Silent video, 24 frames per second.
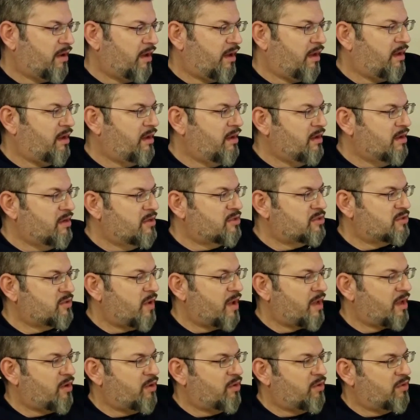Okay,
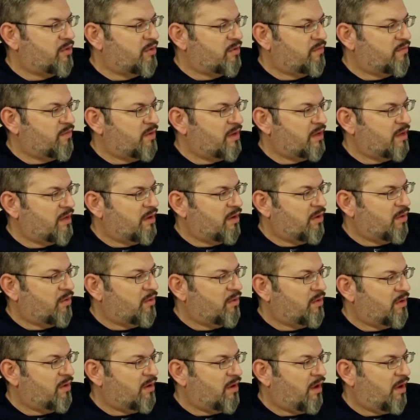so I go to the
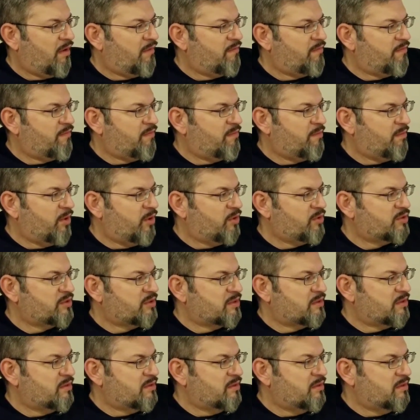video of
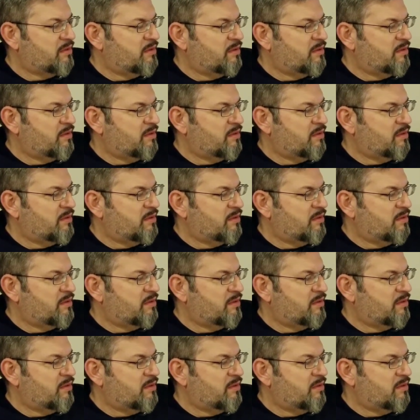motion.